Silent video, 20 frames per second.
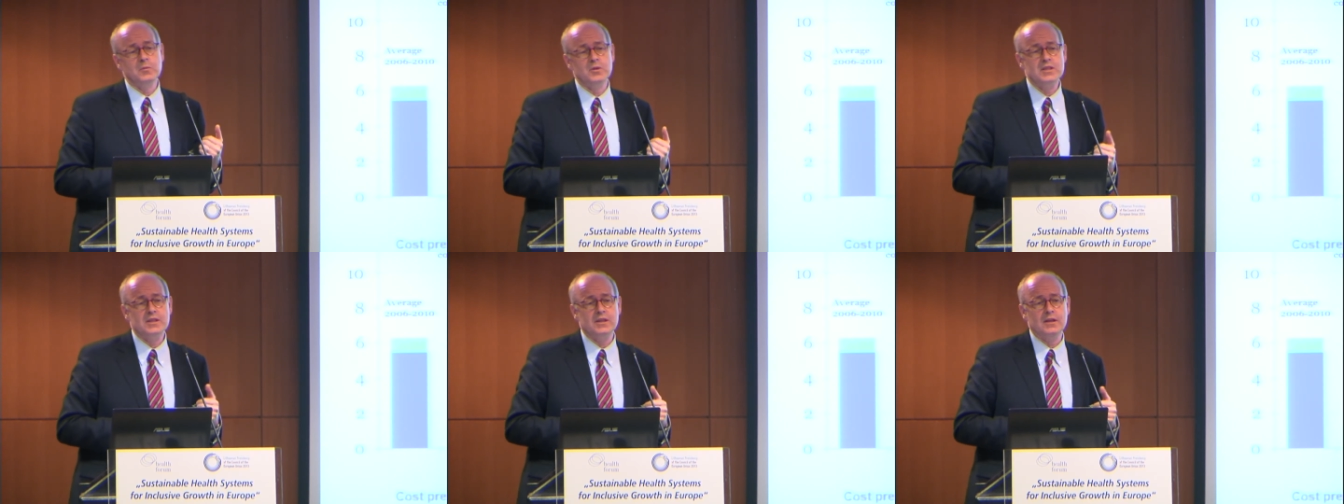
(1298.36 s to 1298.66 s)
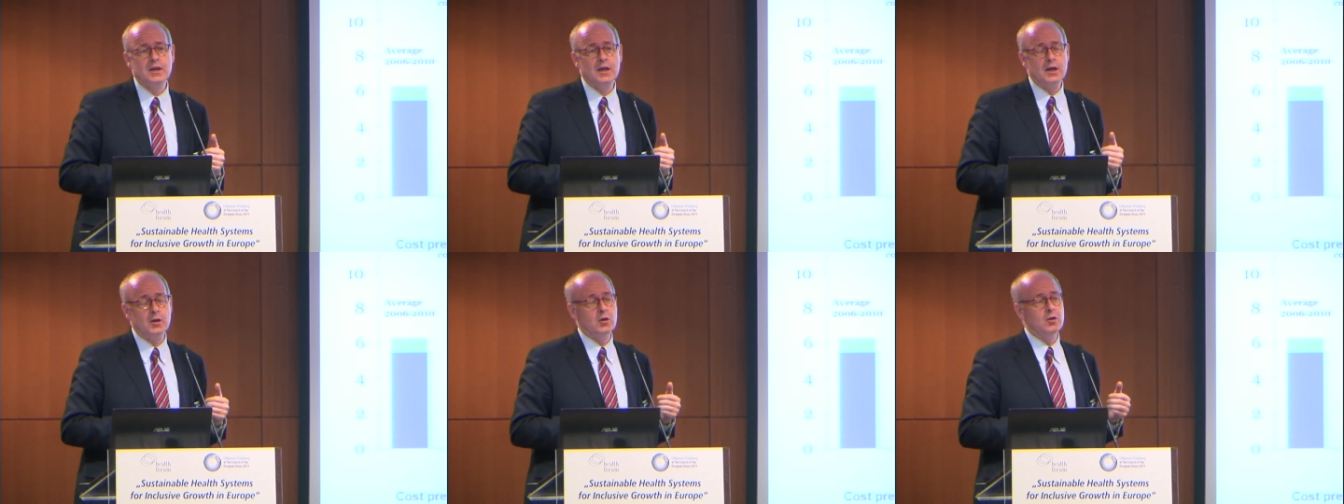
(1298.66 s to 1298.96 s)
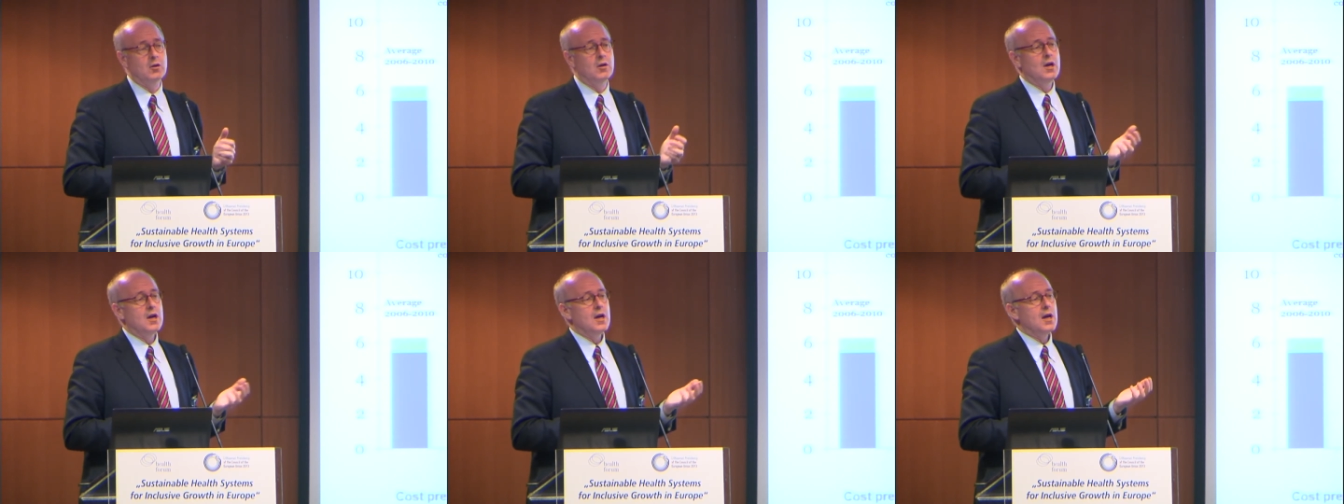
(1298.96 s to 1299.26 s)

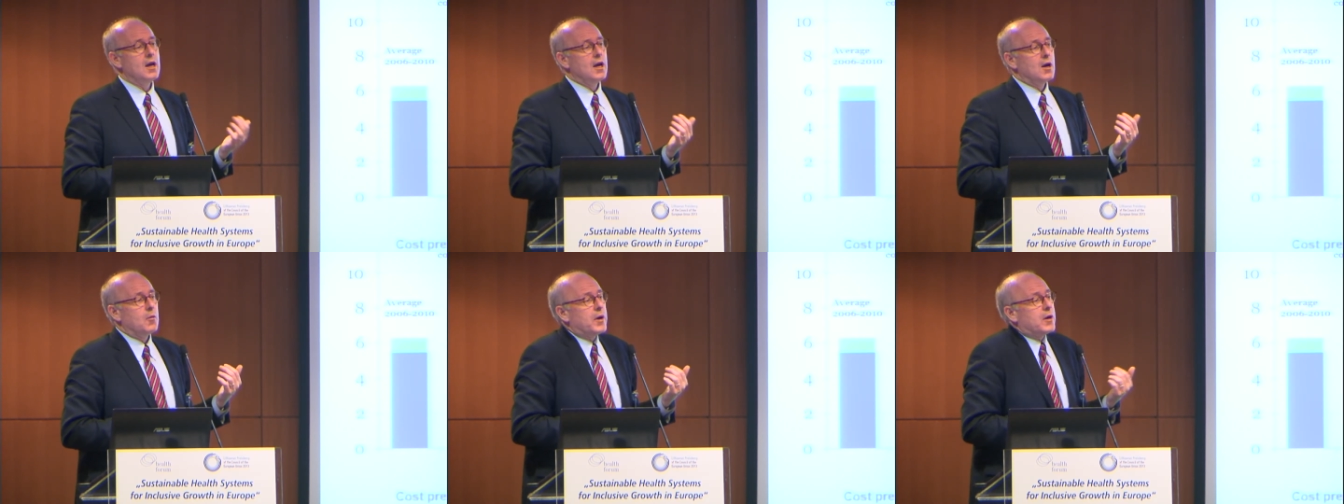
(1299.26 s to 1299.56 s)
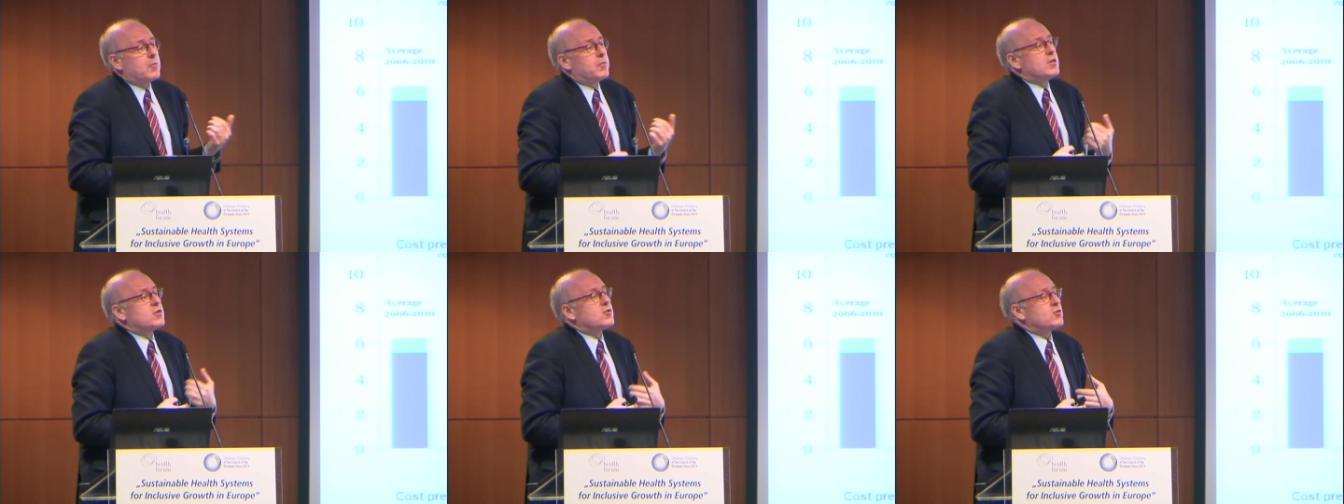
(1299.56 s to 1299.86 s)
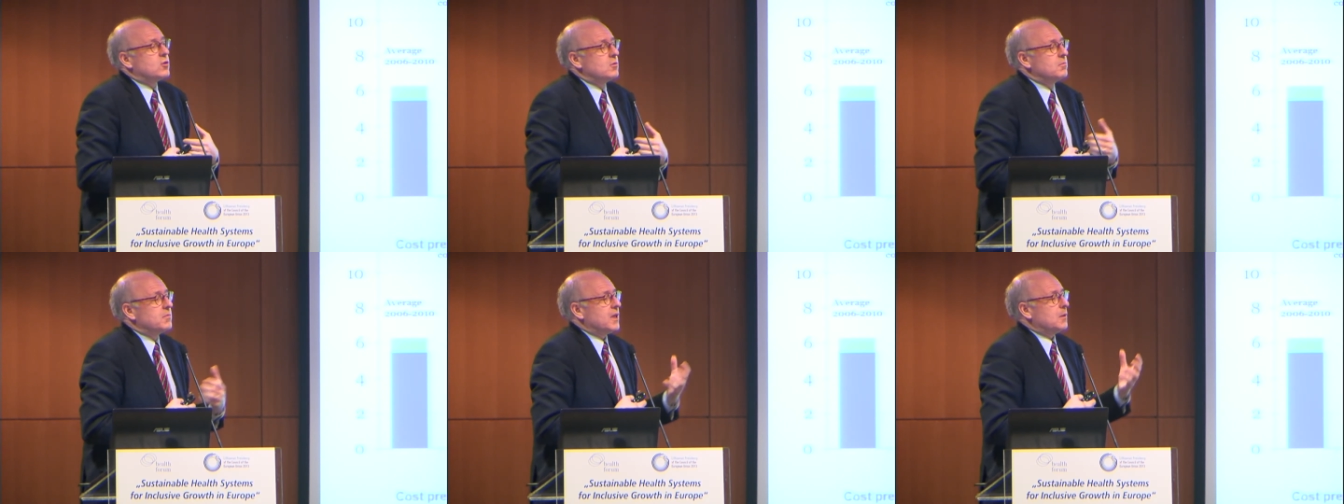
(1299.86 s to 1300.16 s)
scenario, where we
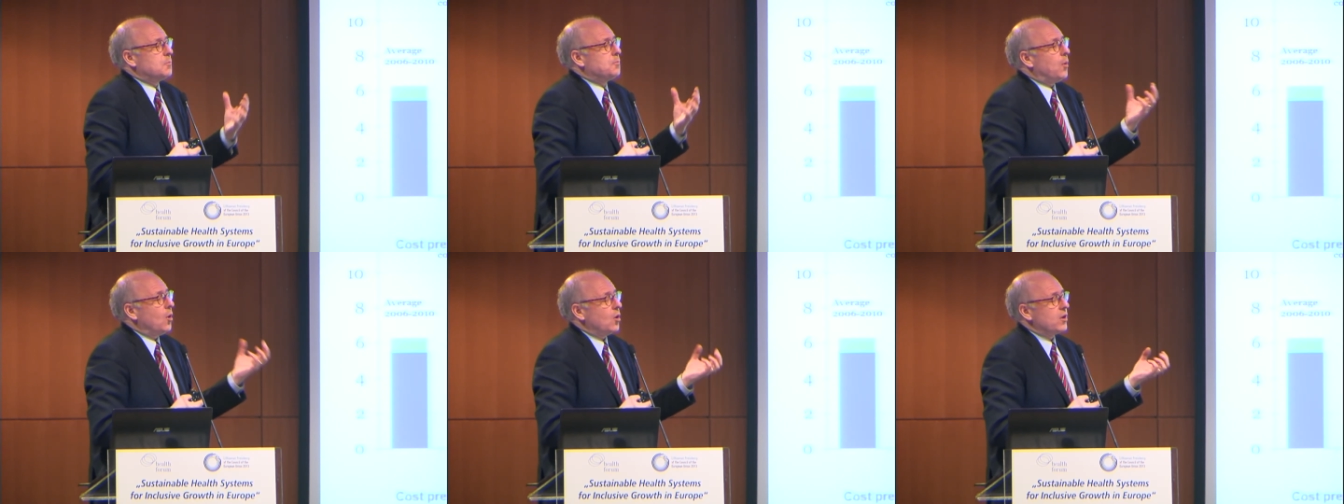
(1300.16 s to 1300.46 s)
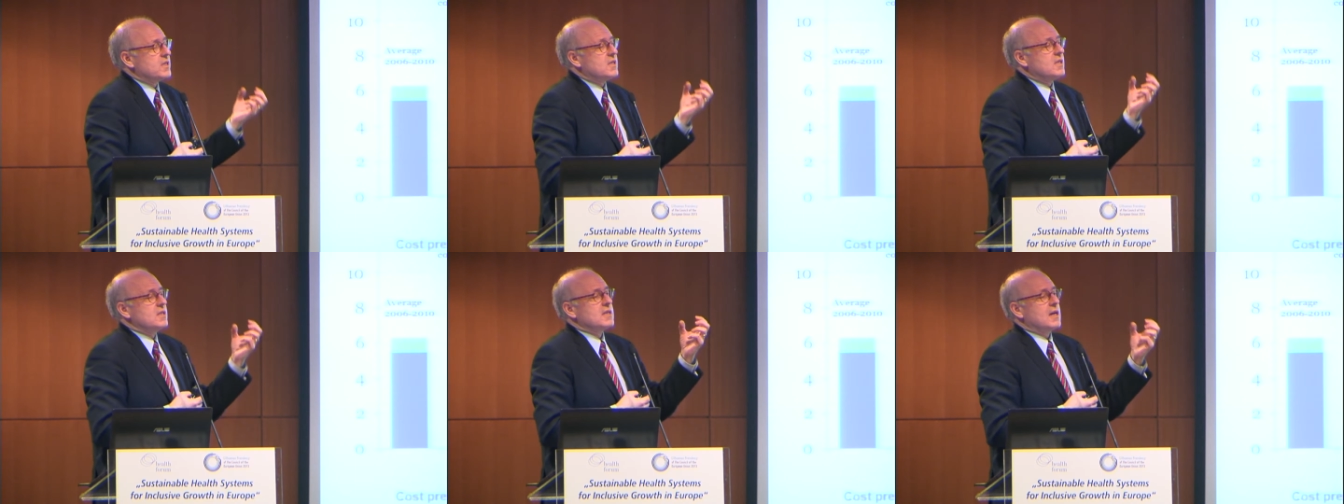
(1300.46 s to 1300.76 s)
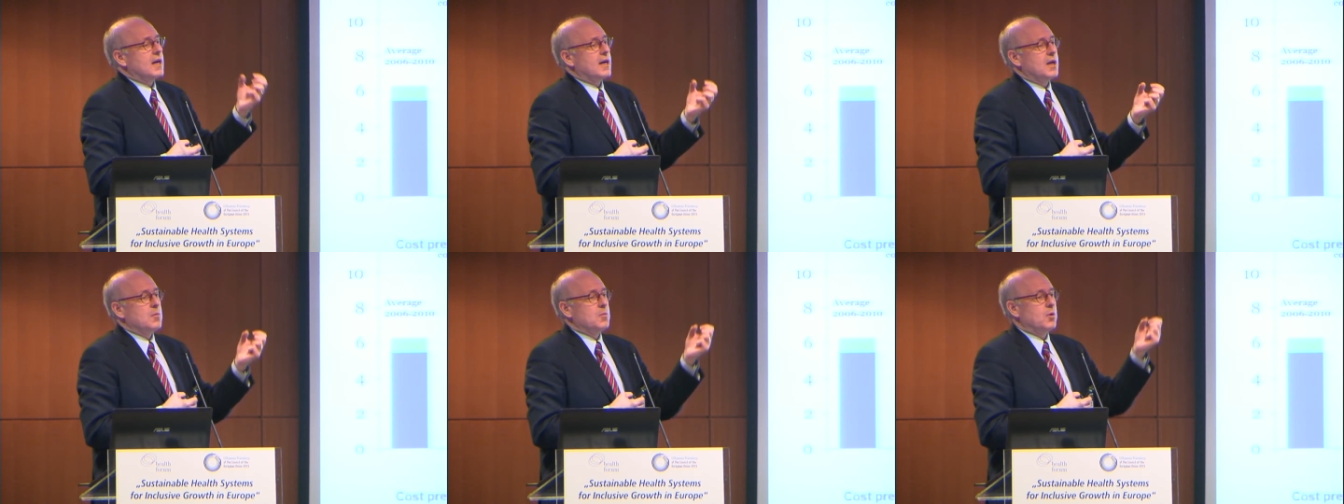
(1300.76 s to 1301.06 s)
assume that policies
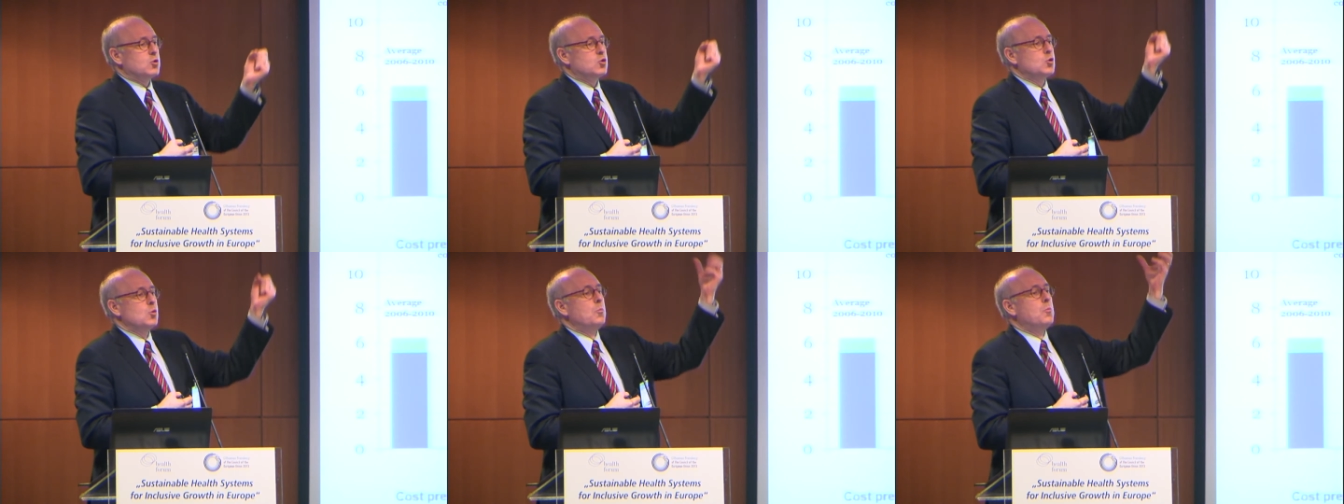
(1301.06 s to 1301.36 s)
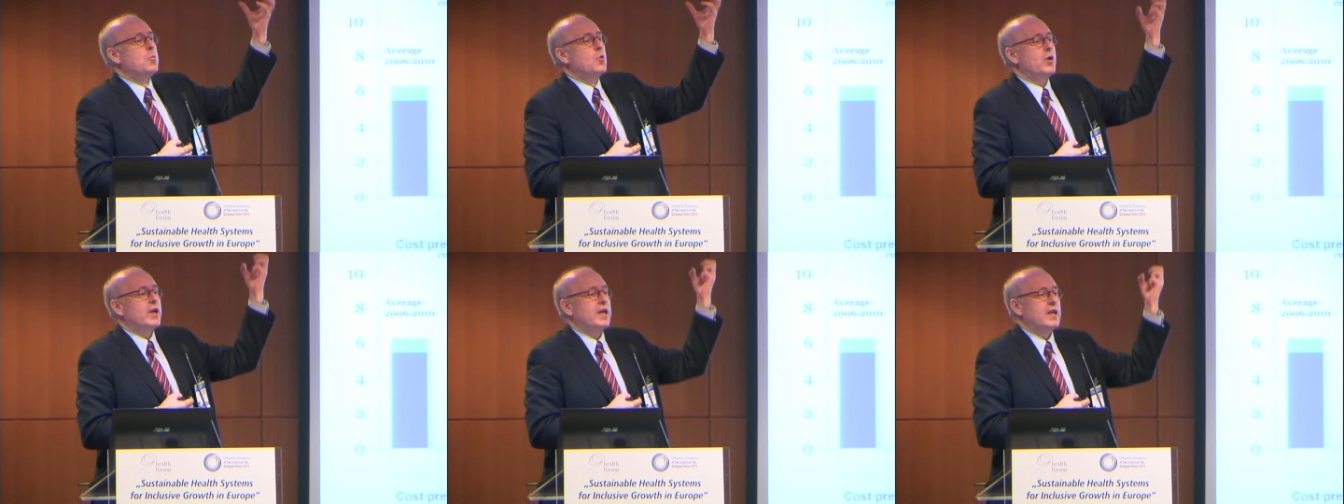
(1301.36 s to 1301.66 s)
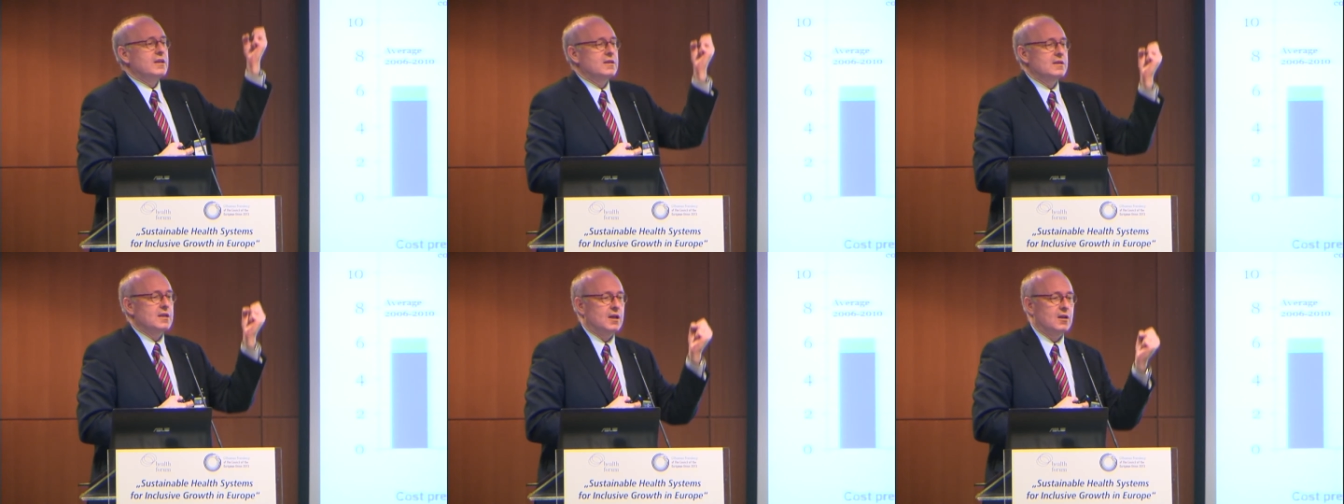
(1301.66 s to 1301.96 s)
are able to
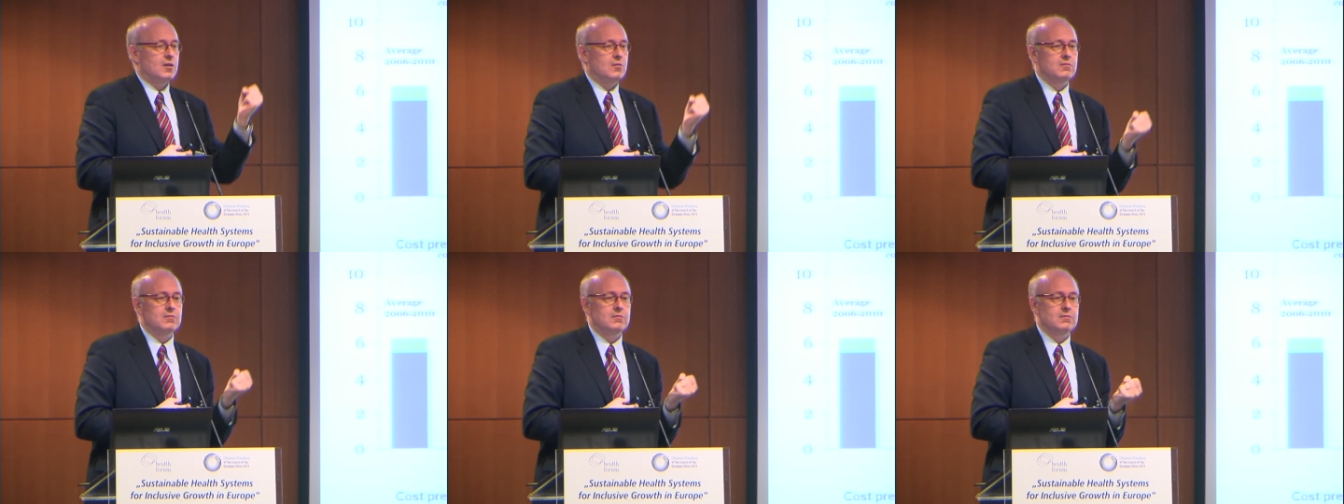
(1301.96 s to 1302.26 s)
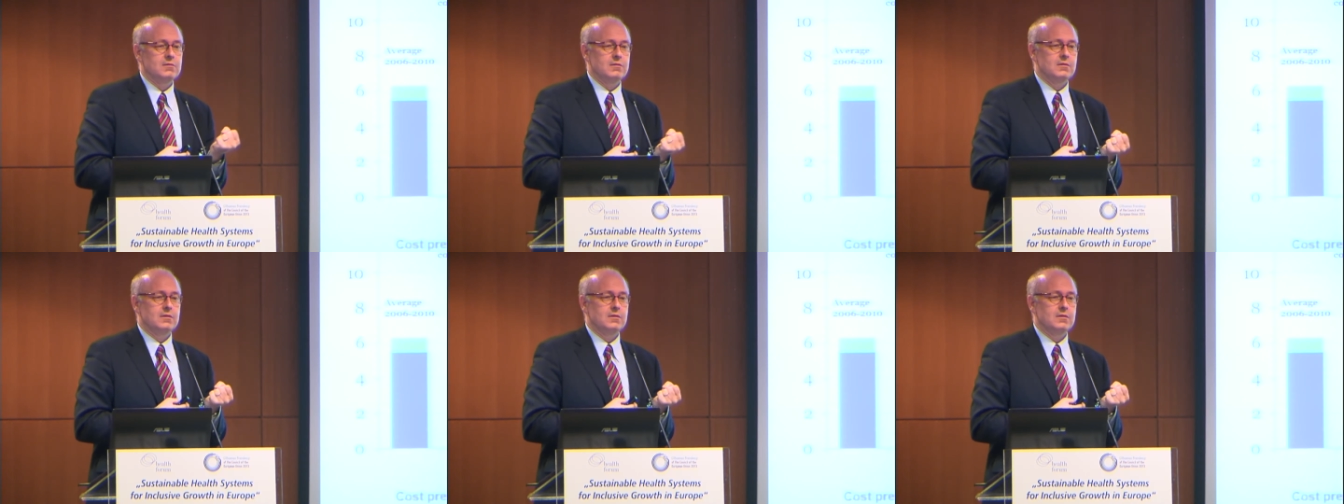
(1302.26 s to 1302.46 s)
bring down